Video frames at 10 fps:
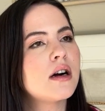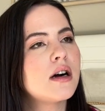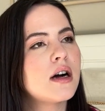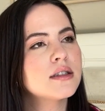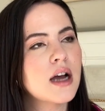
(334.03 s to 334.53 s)

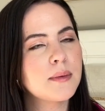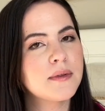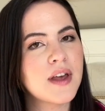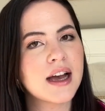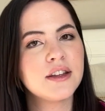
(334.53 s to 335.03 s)
on top of
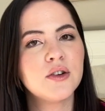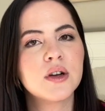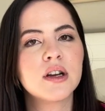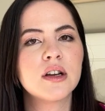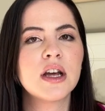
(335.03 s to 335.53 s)
that, you
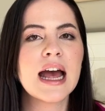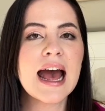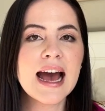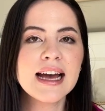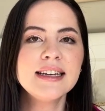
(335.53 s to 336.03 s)
can
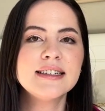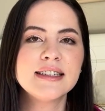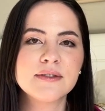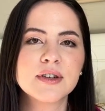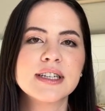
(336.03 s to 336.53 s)
add
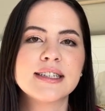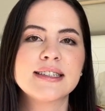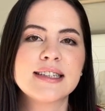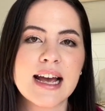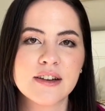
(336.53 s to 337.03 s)
different
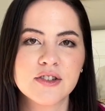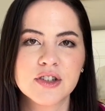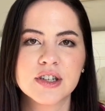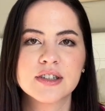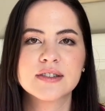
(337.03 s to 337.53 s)

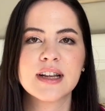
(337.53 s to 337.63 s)
textures